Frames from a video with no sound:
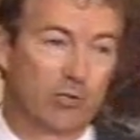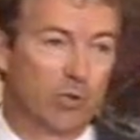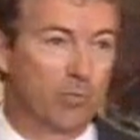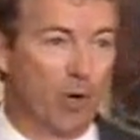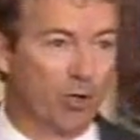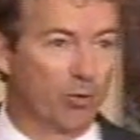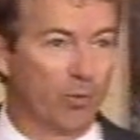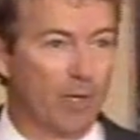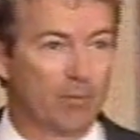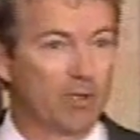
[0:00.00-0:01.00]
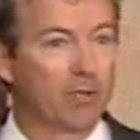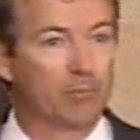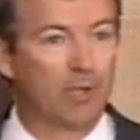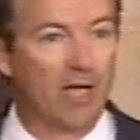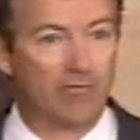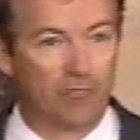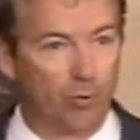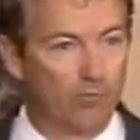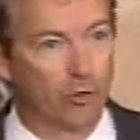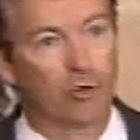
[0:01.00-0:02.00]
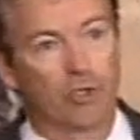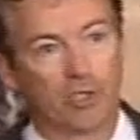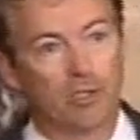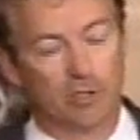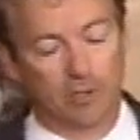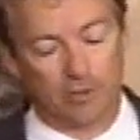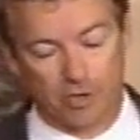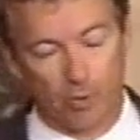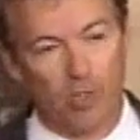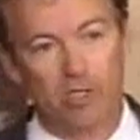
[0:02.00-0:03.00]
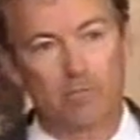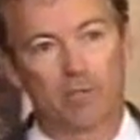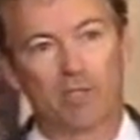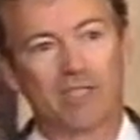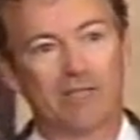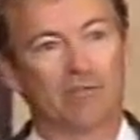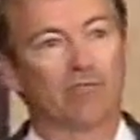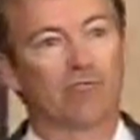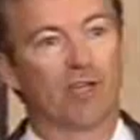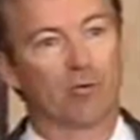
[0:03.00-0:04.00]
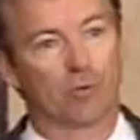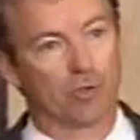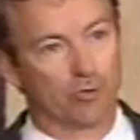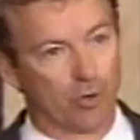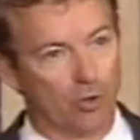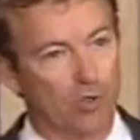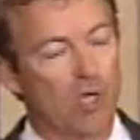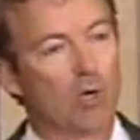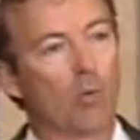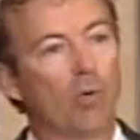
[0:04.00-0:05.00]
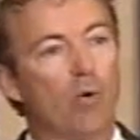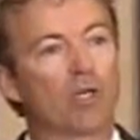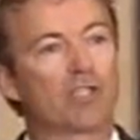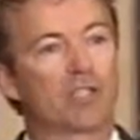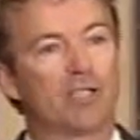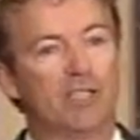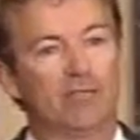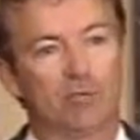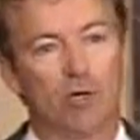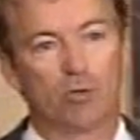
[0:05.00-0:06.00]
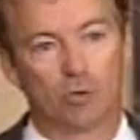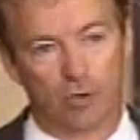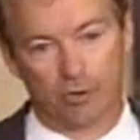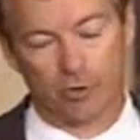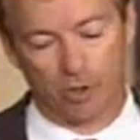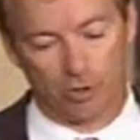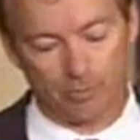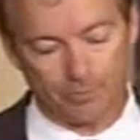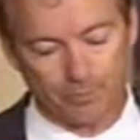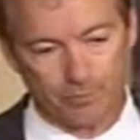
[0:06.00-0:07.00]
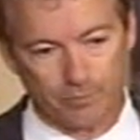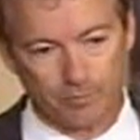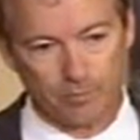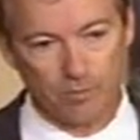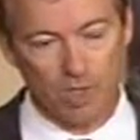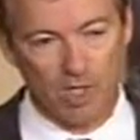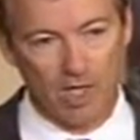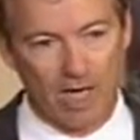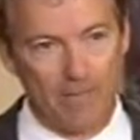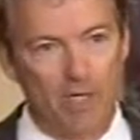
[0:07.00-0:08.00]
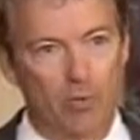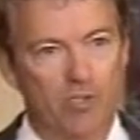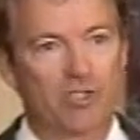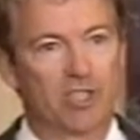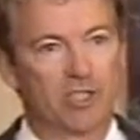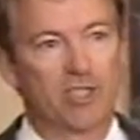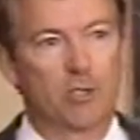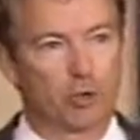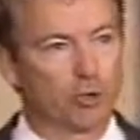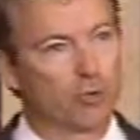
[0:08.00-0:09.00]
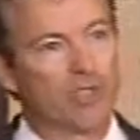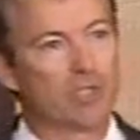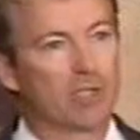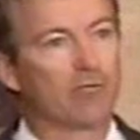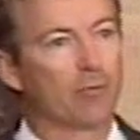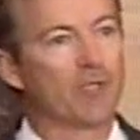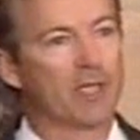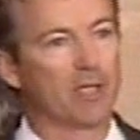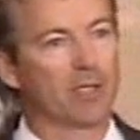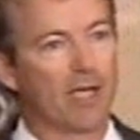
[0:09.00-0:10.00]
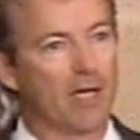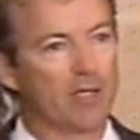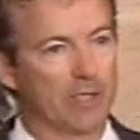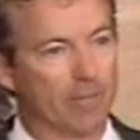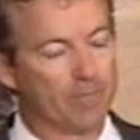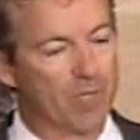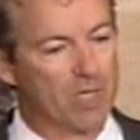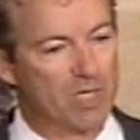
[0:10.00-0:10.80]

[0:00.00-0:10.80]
This was part of the Republican platform for nearly 30 years, that we didn't believe in federal control. We wanted to leave local control. I met with 6 teachers recently from Adair County.